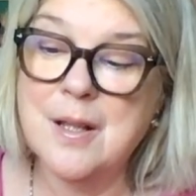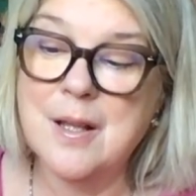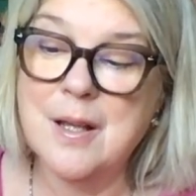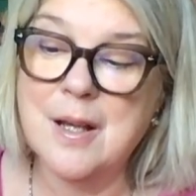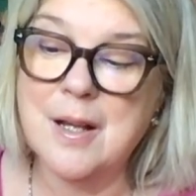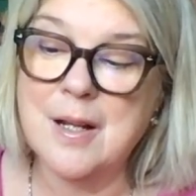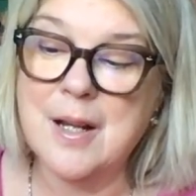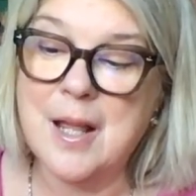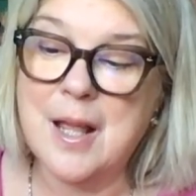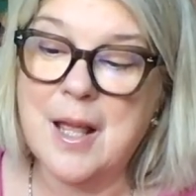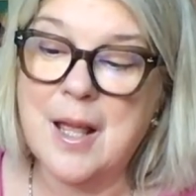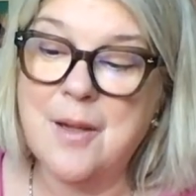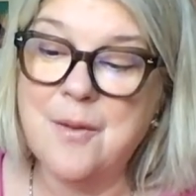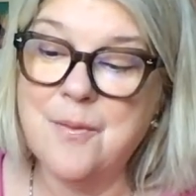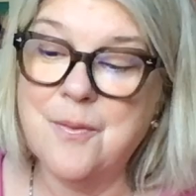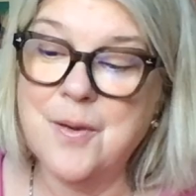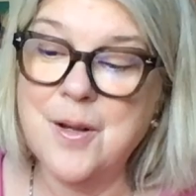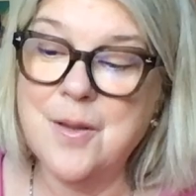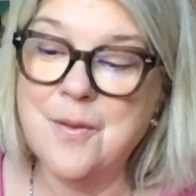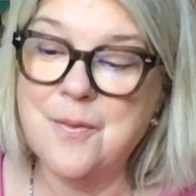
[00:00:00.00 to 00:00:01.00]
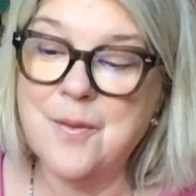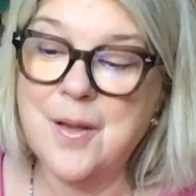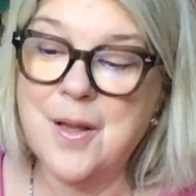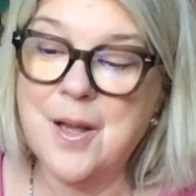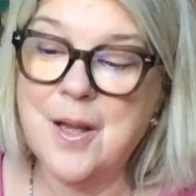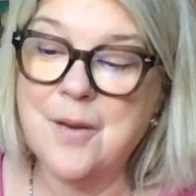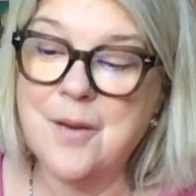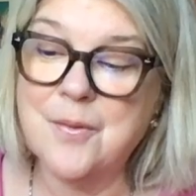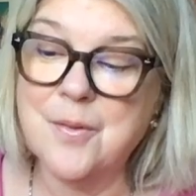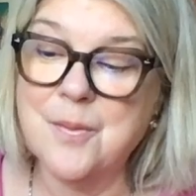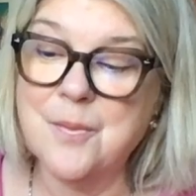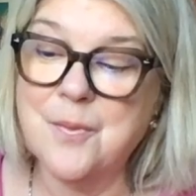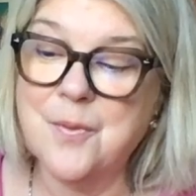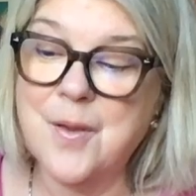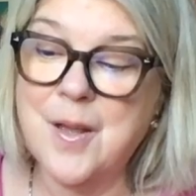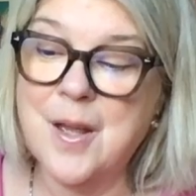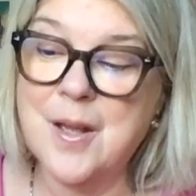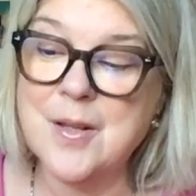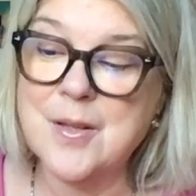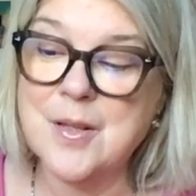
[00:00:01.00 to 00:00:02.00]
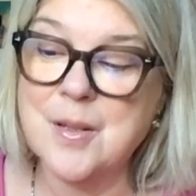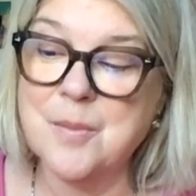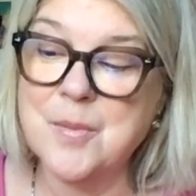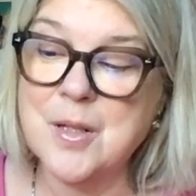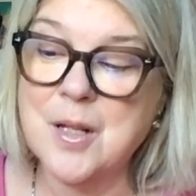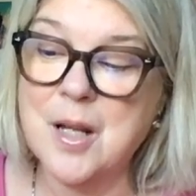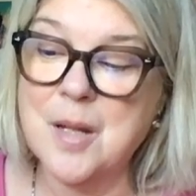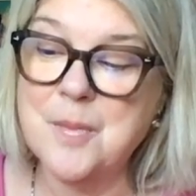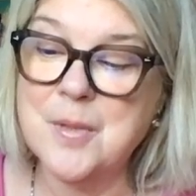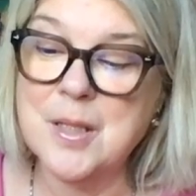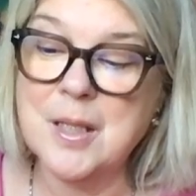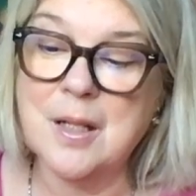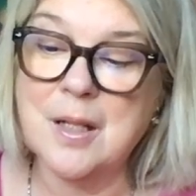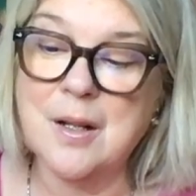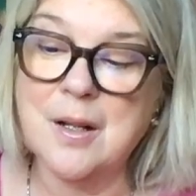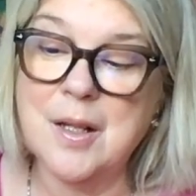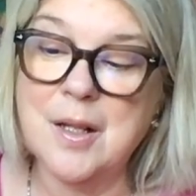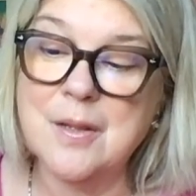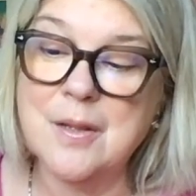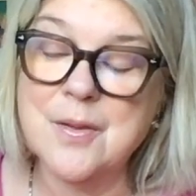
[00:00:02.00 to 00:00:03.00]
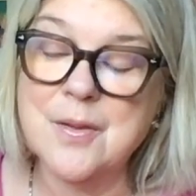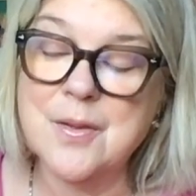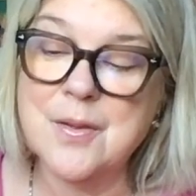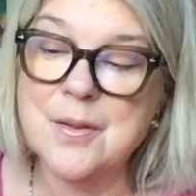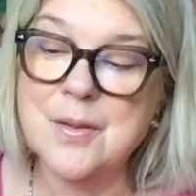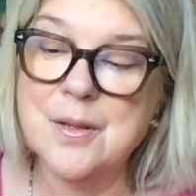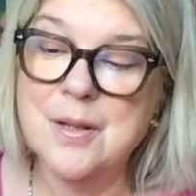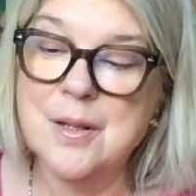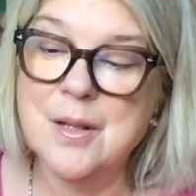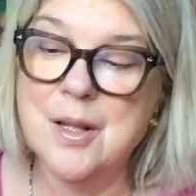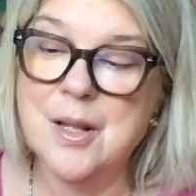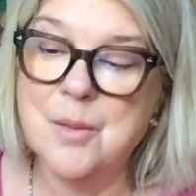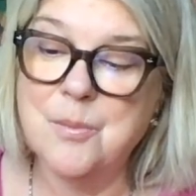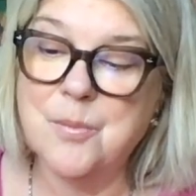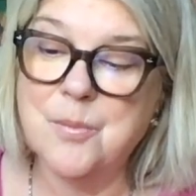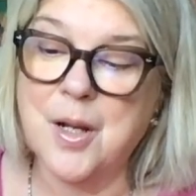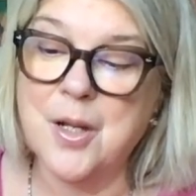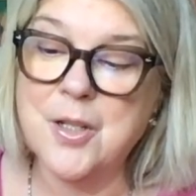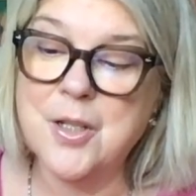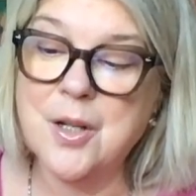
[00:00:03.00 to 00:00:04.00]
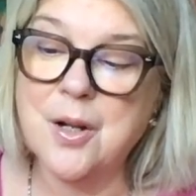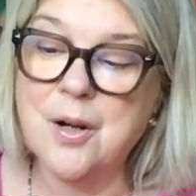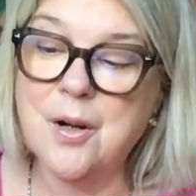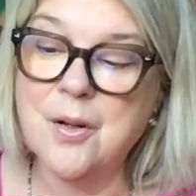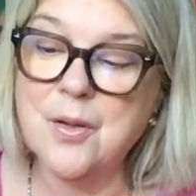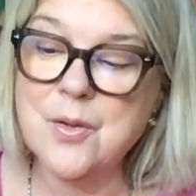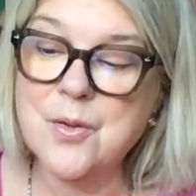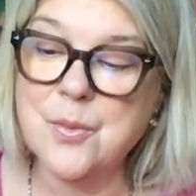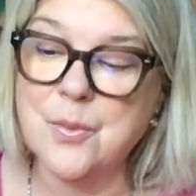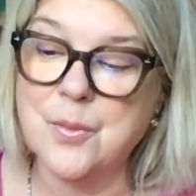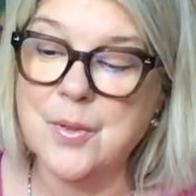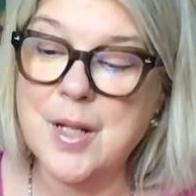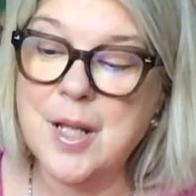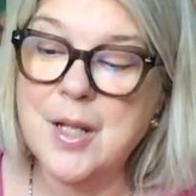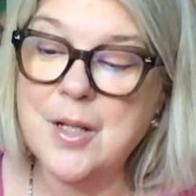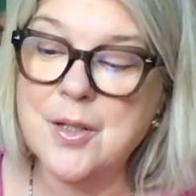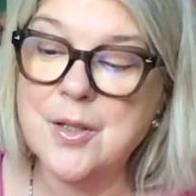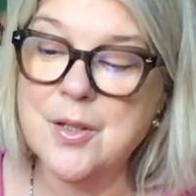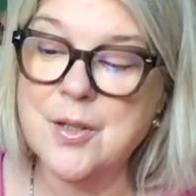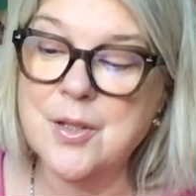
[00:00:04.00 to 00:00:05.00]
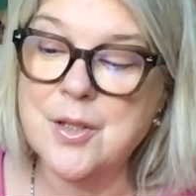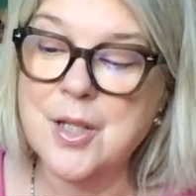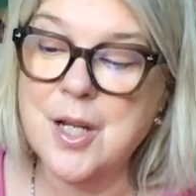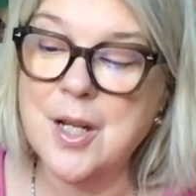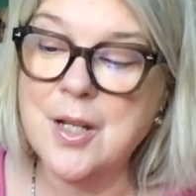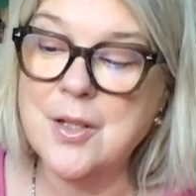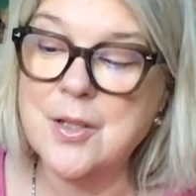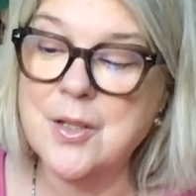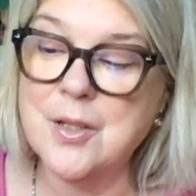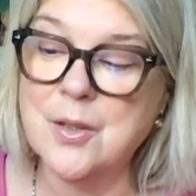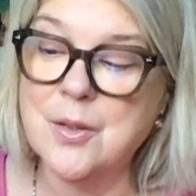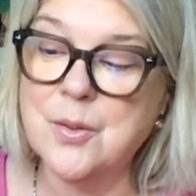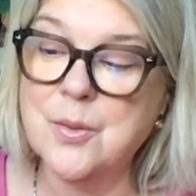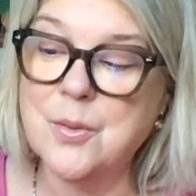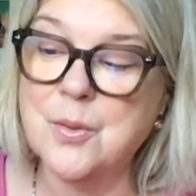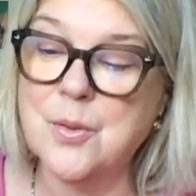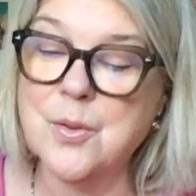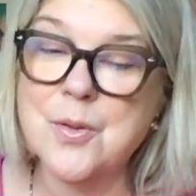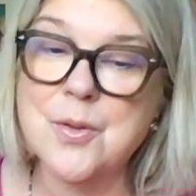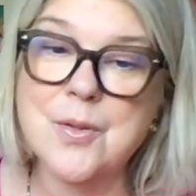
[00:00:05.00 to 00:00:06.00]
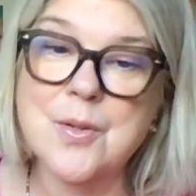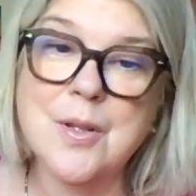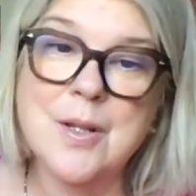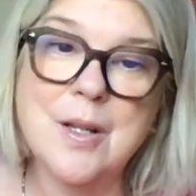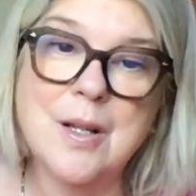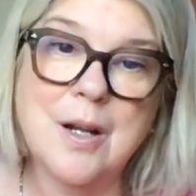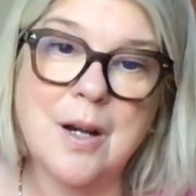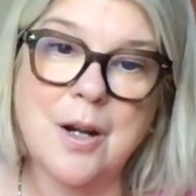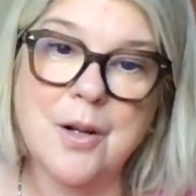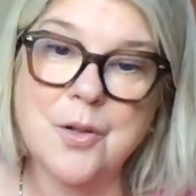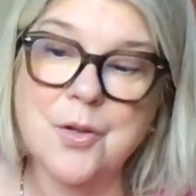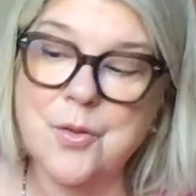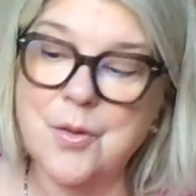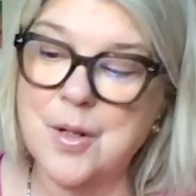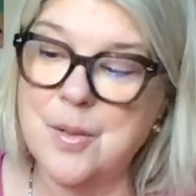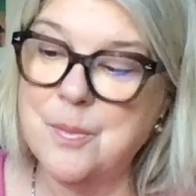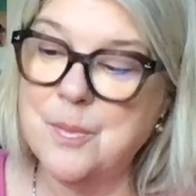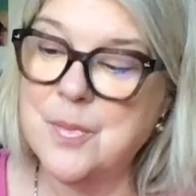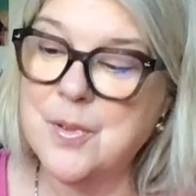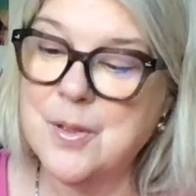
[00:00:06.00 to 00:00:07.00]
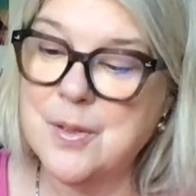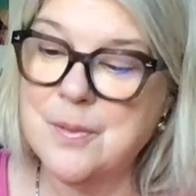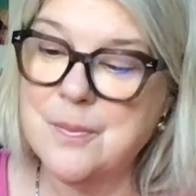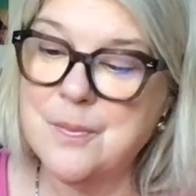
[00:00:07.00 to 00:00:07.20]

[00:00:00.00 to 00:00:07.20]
and every fair from fair sometime declines, by chance or nature's changing course untrimmed.